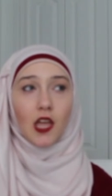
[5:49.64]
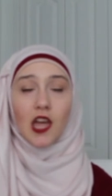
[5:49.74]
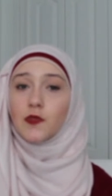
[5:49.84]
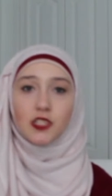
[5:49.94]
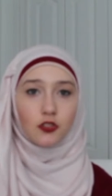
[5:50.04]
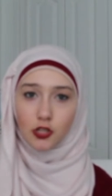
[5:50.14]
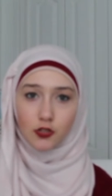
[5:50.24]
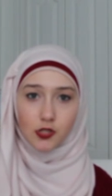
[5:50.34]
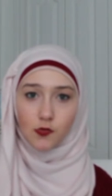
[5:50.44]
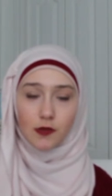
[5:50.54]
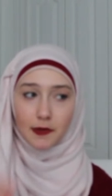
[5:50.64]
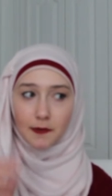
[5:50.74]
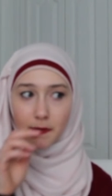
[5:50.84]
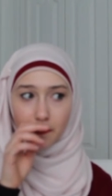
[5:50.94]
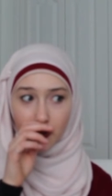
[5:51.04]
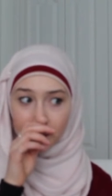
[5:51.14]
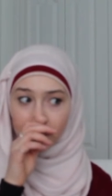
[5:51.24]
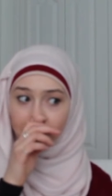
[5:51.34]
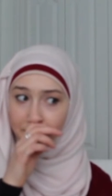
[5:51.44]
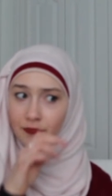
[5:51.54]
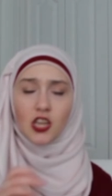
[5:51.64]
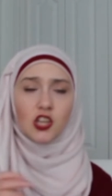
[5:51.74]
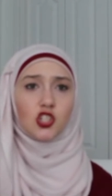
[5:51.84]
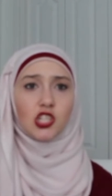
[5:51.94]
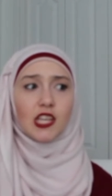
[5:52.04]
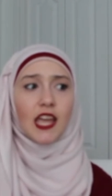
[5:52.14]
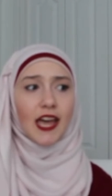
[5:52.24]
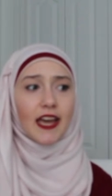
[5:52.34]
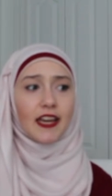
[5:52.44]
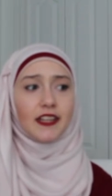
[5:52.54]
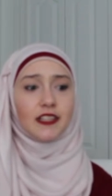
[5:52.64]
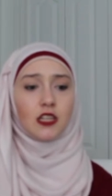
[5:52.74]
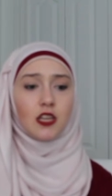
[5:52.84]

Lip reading: was introduced to it by my mom. She had